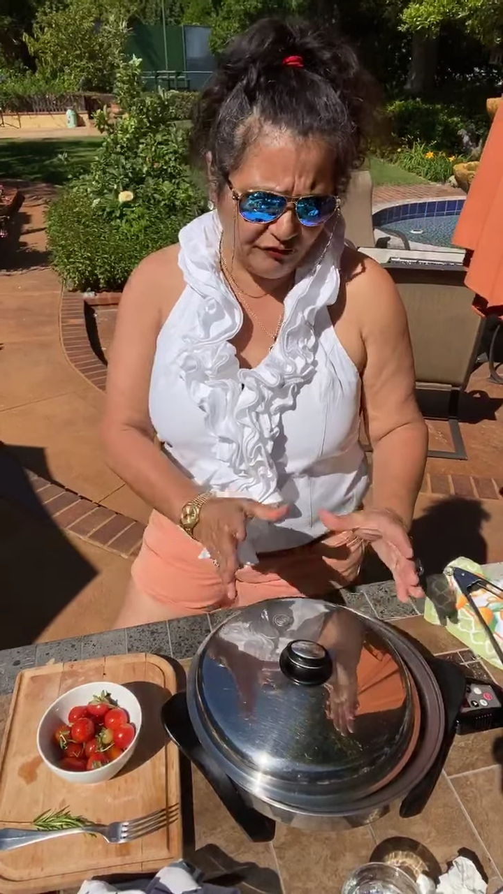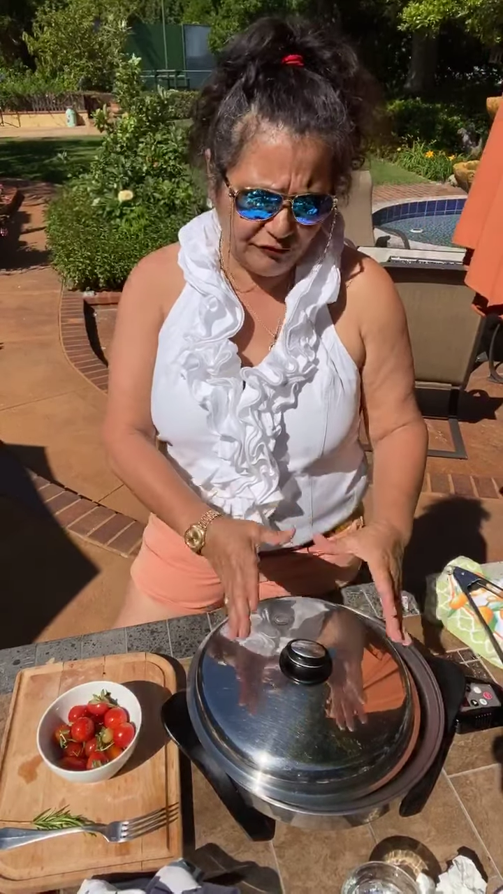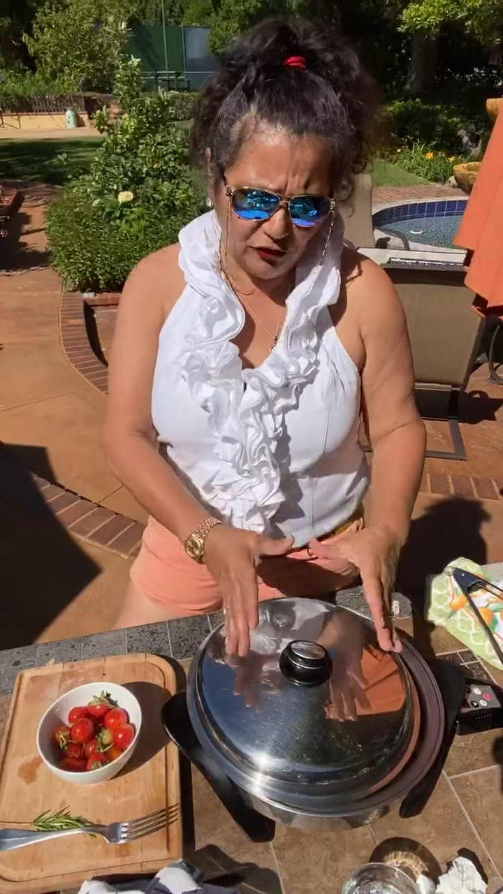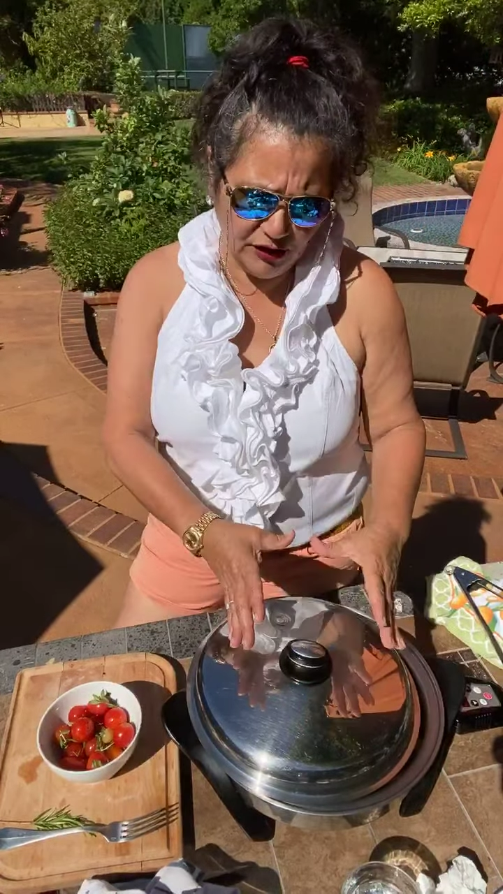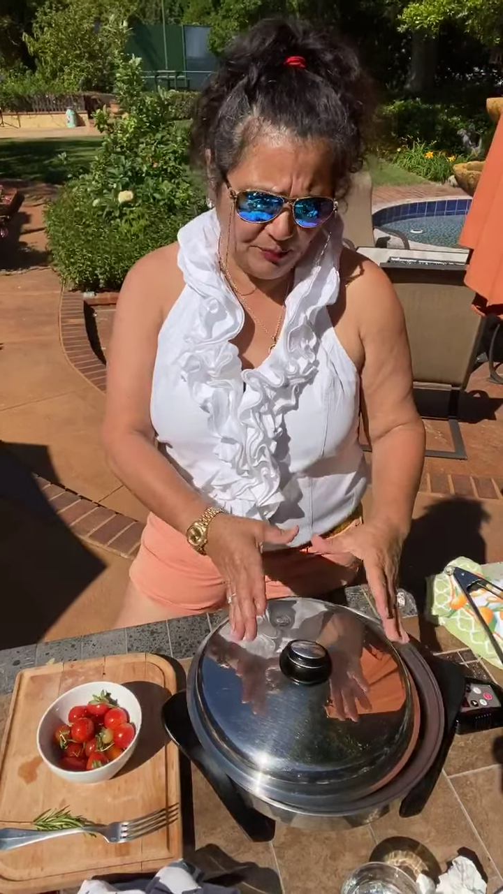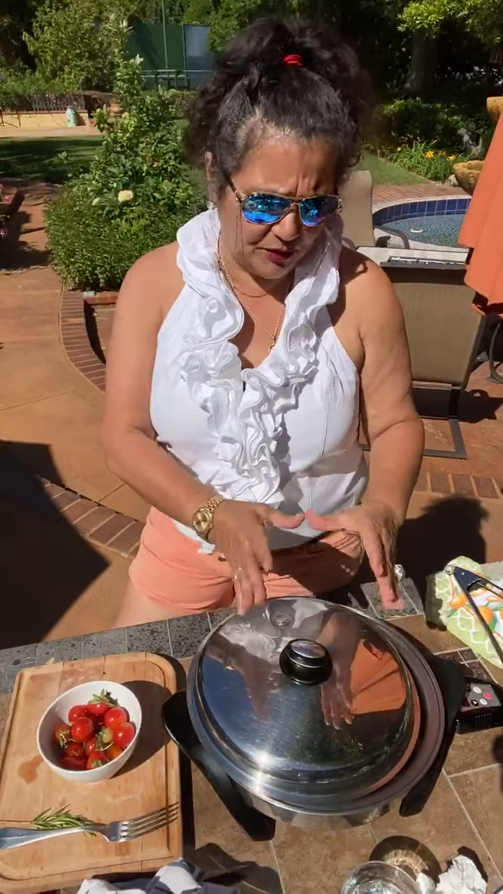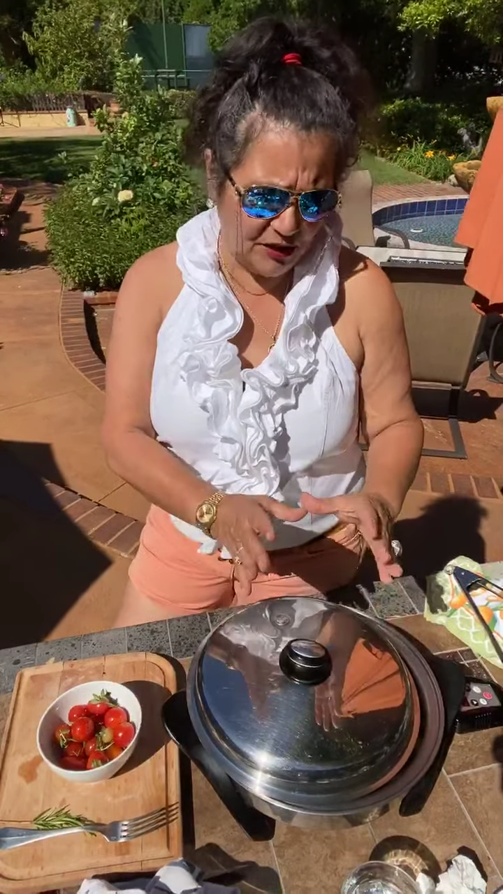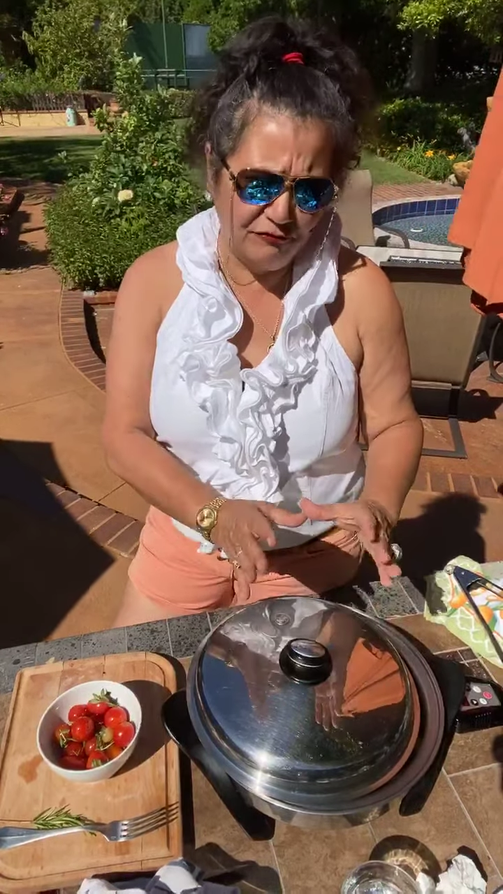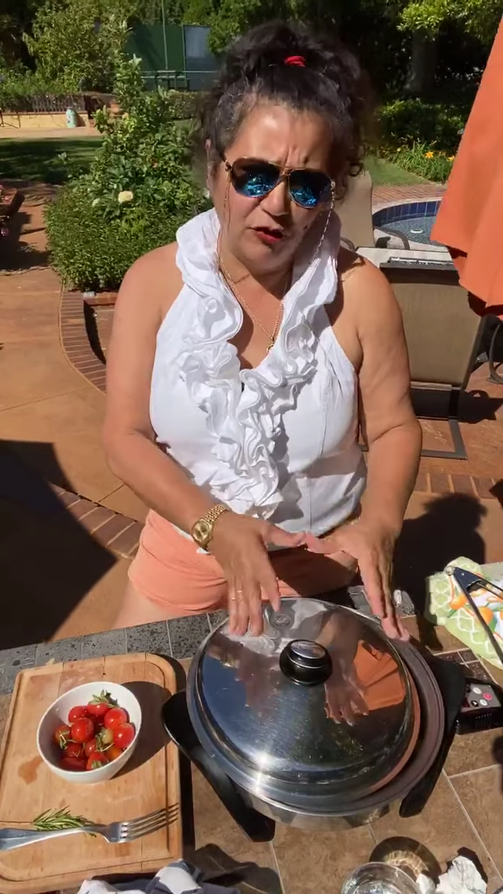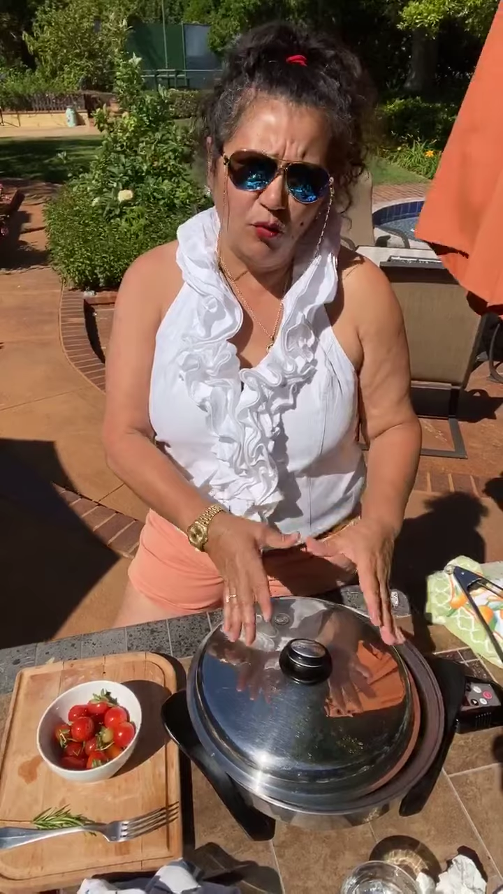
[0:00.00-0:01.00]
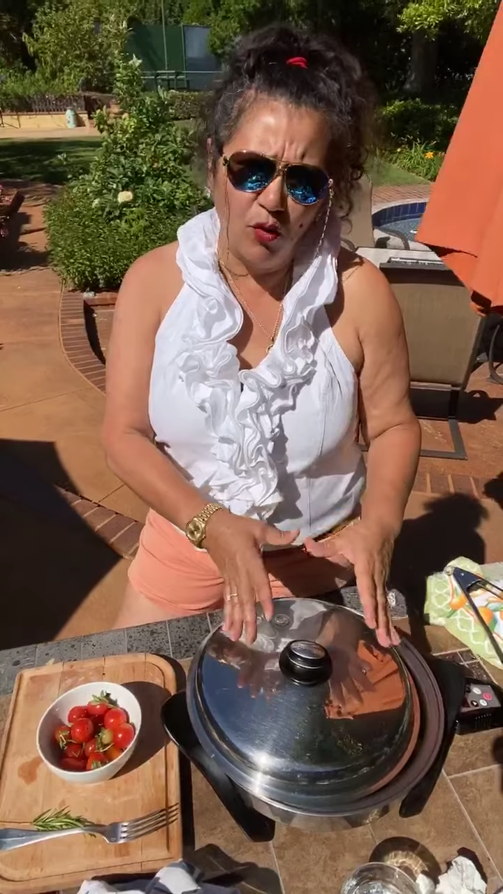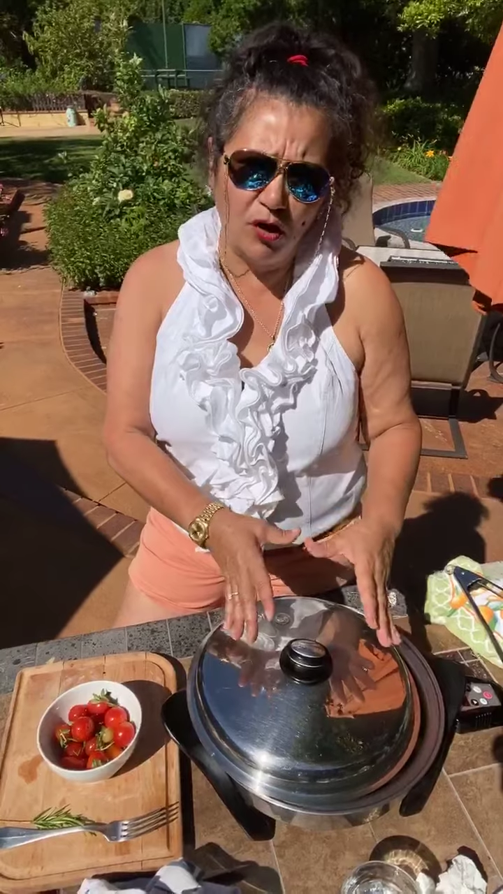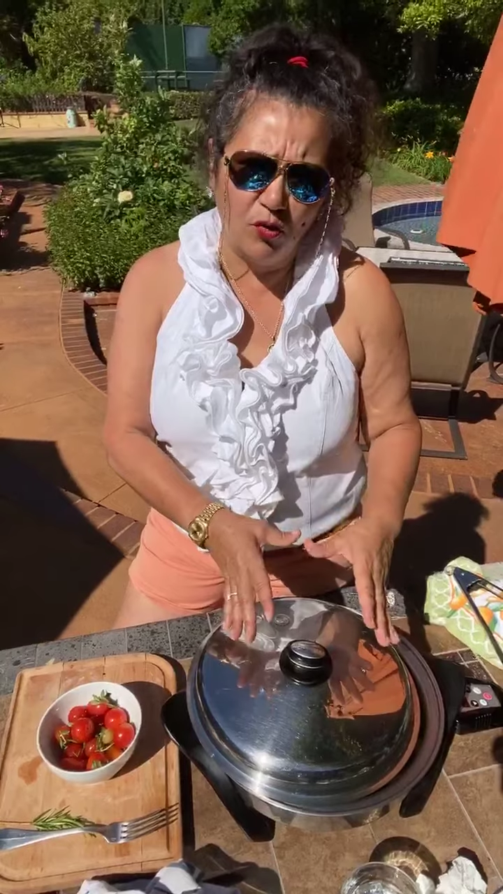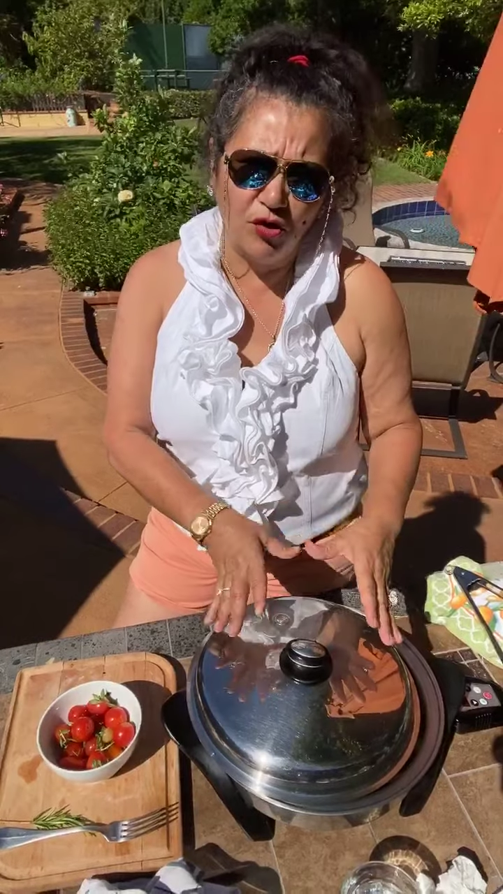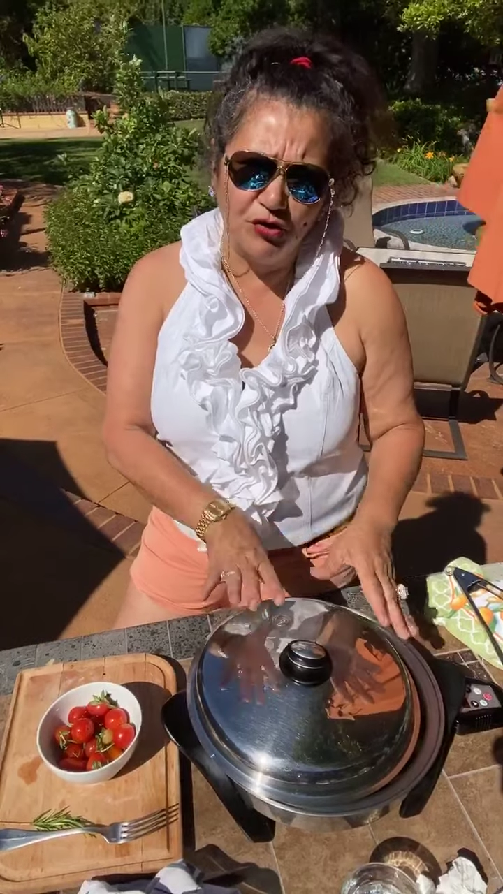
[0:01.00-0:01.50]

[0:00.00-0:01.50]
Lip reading: fully with a full 1-quart.